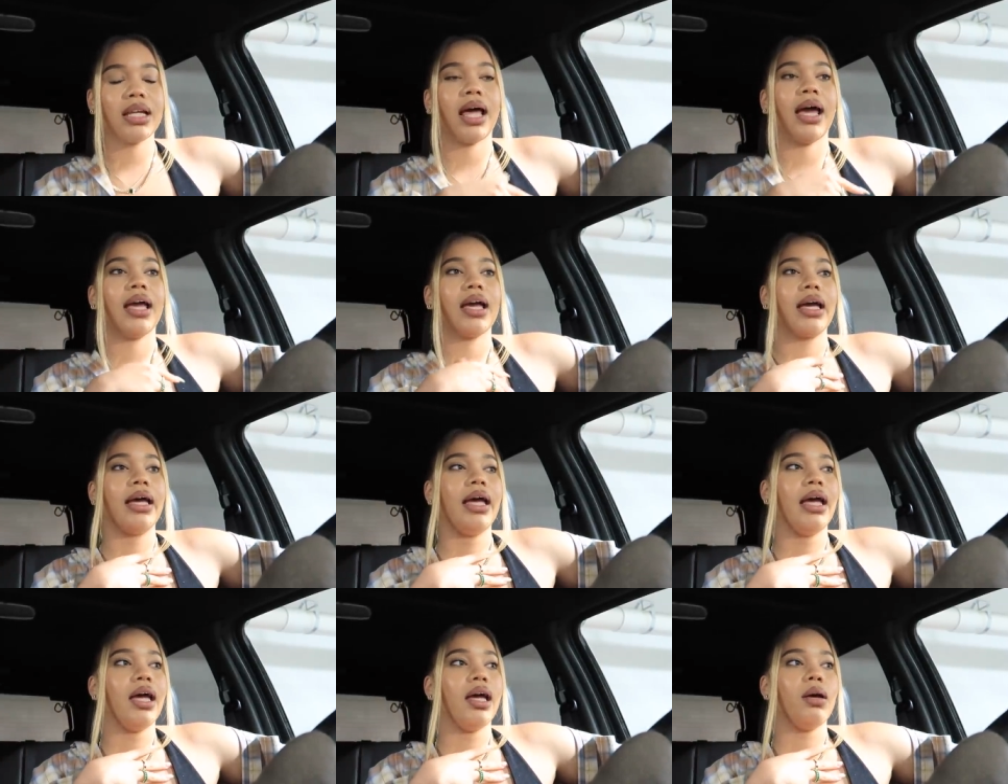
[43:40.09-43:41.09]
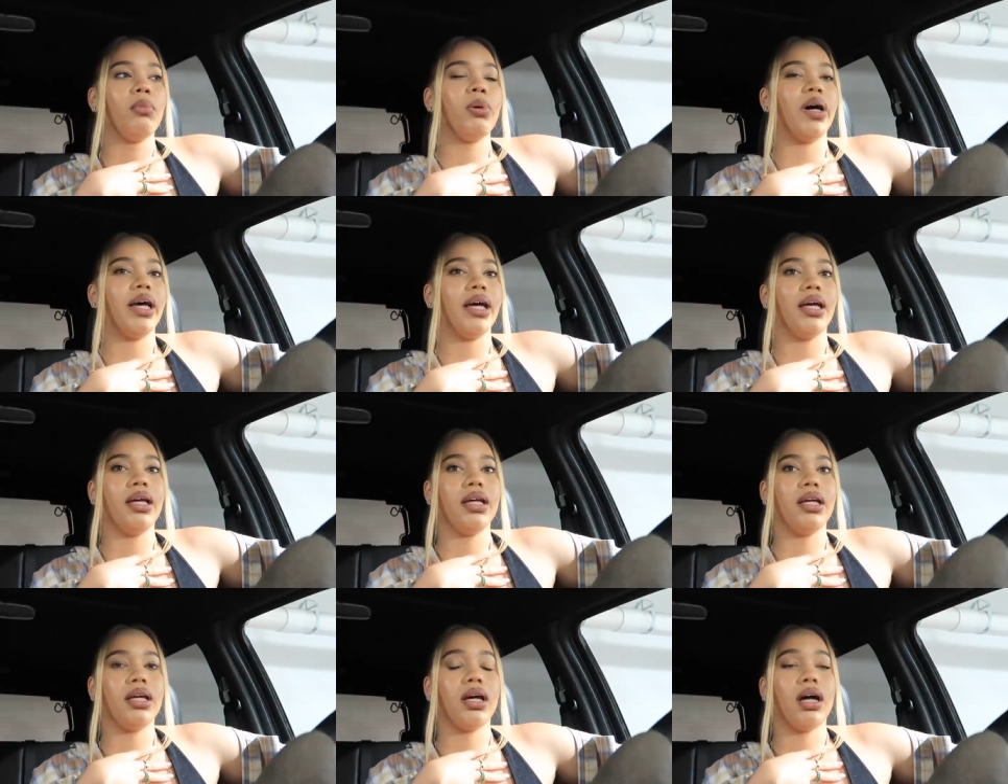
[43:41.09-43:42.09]
Like, but
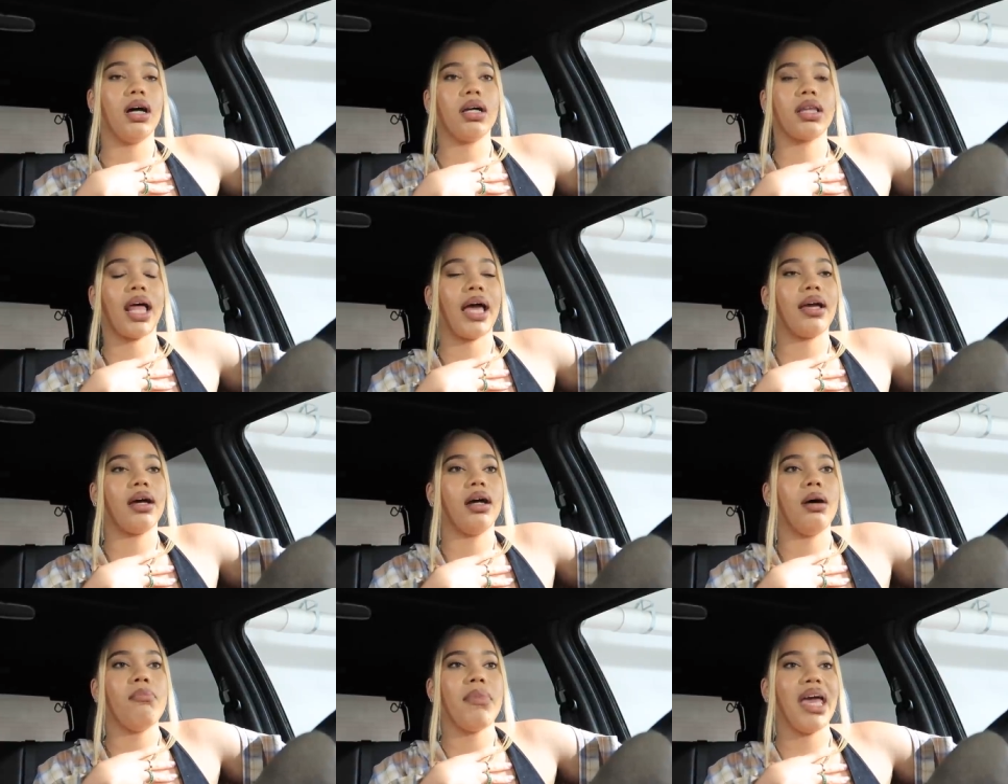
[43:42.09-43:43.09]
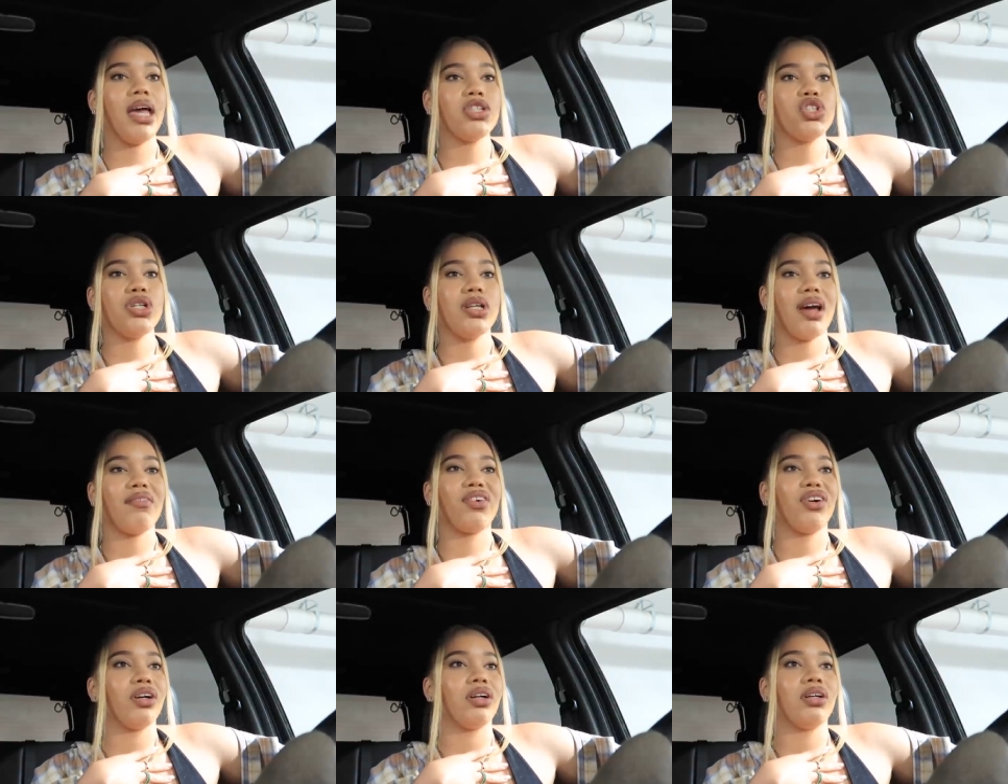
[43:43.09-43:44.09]
like a man should
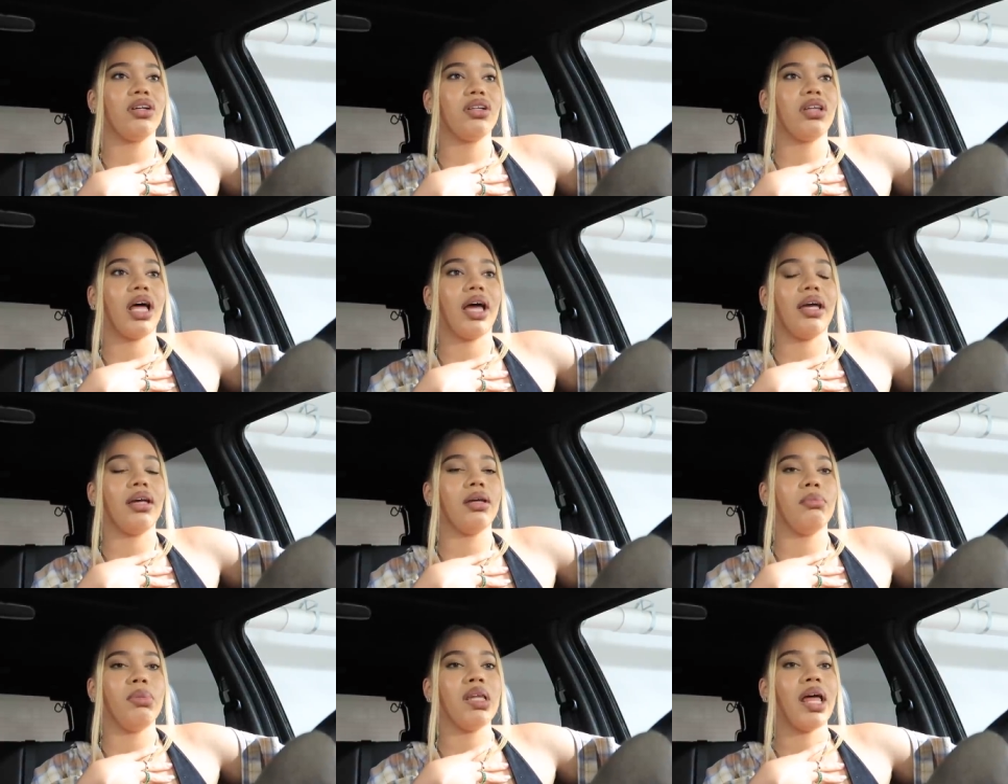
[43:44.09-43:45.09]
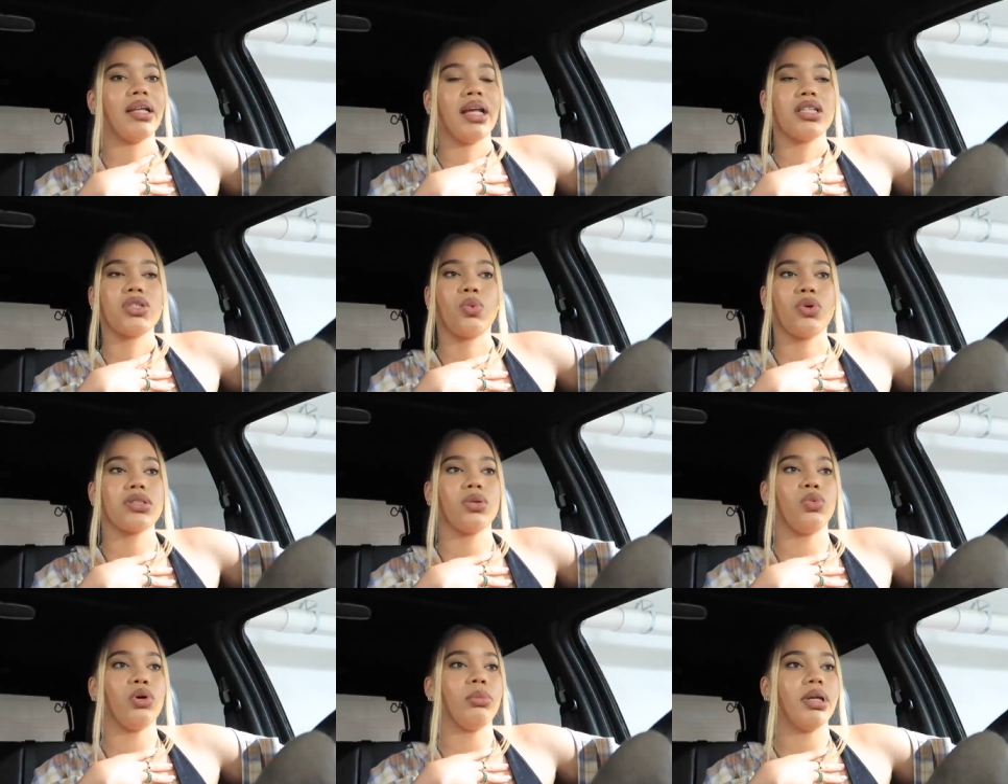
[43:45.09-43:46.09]
never like be like that towards a
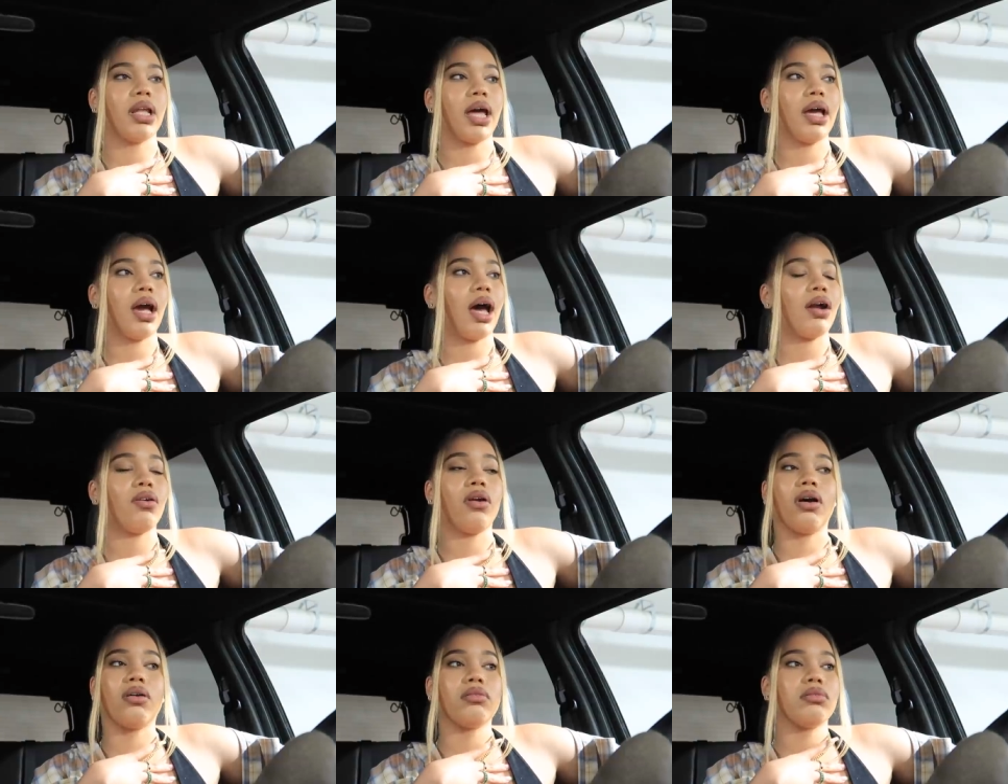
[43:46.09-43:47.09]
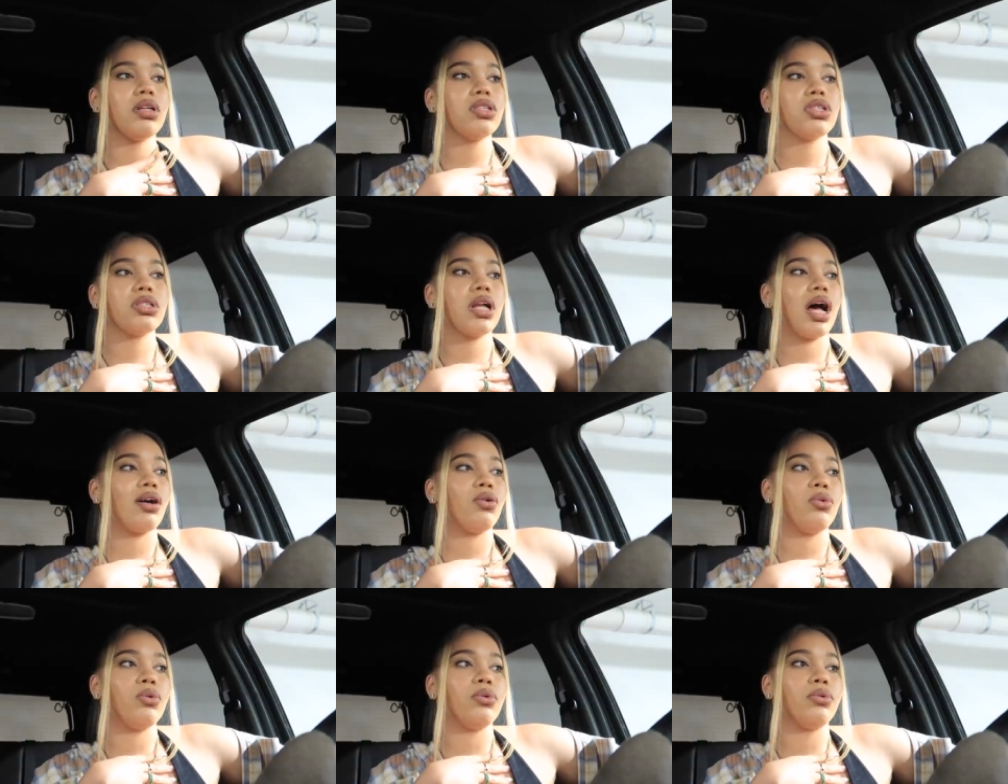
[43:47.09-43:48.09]
woman like i don't know it's just not
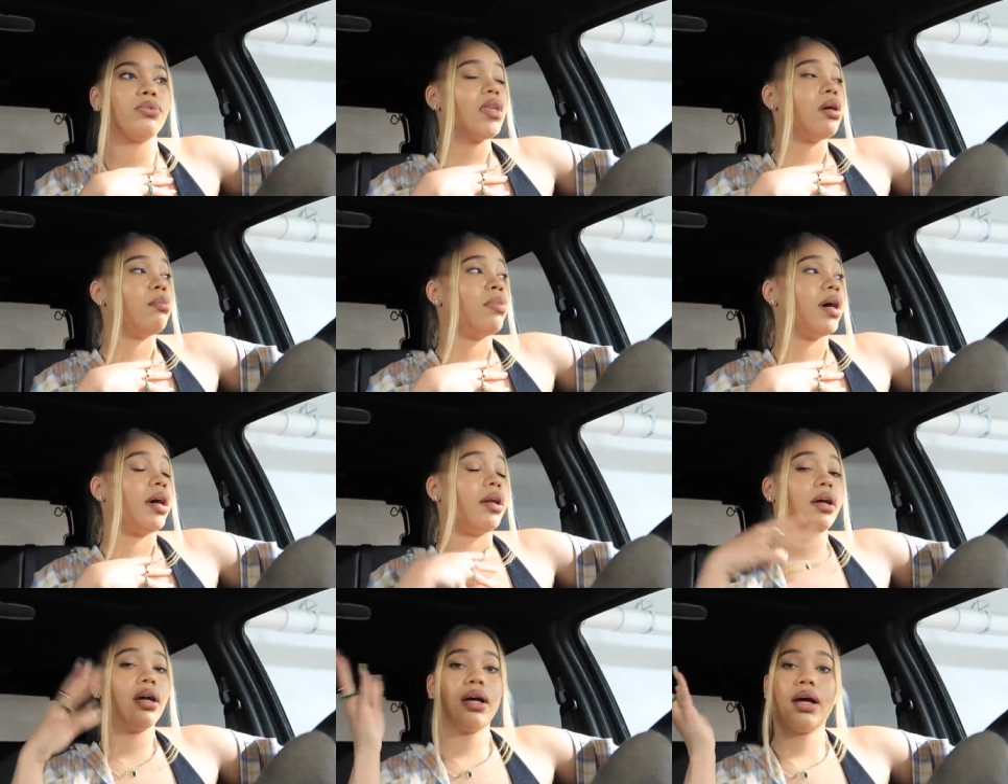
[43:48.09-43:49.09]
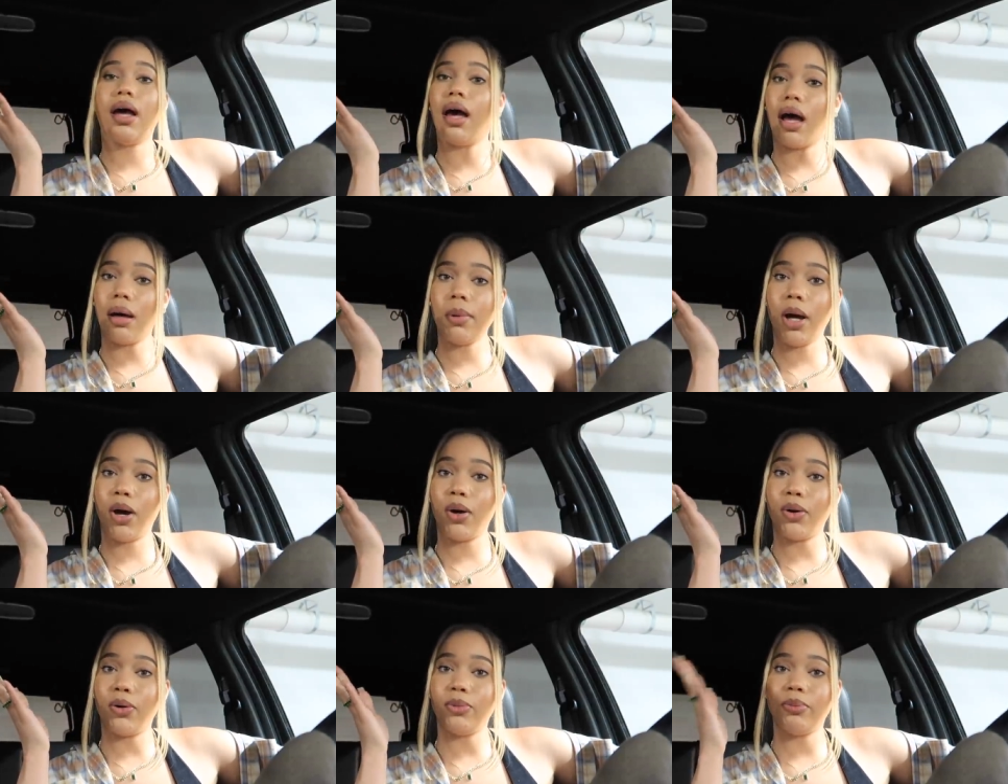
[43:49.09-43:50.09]
cool but i'm
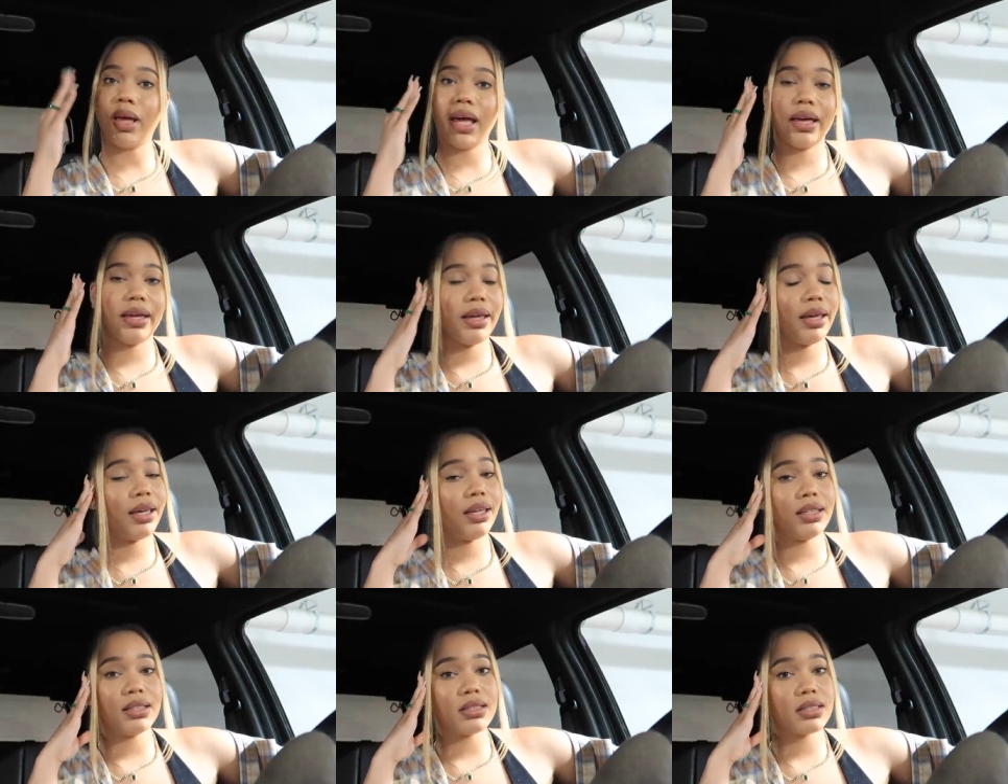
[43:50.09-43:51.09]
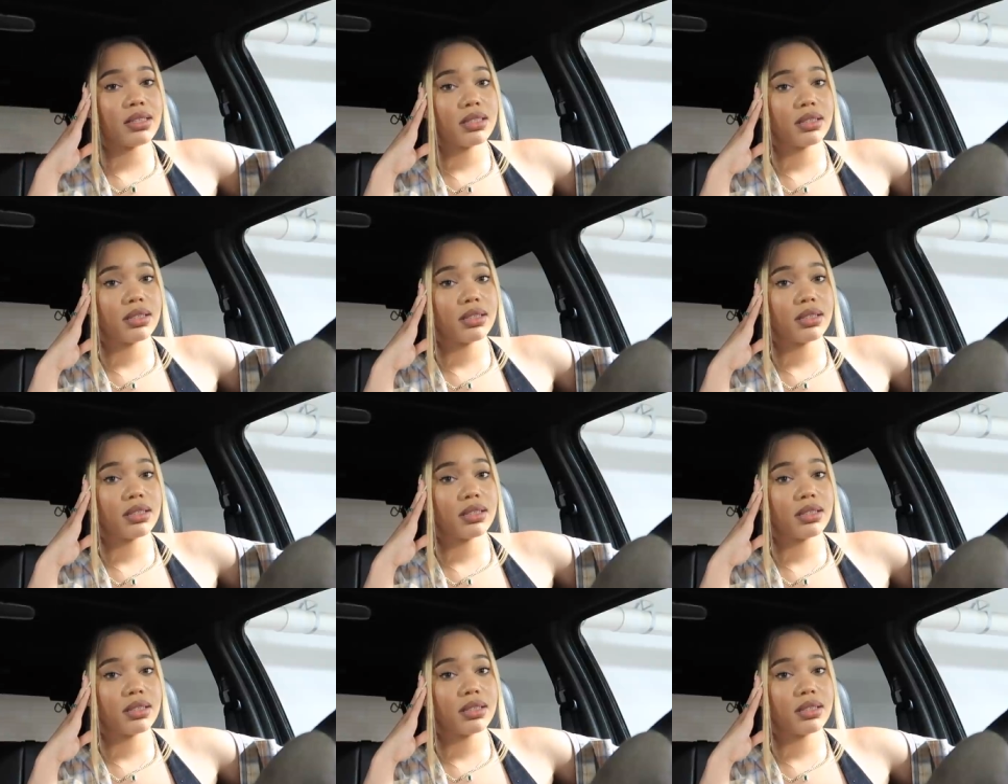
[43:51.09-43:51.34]
home and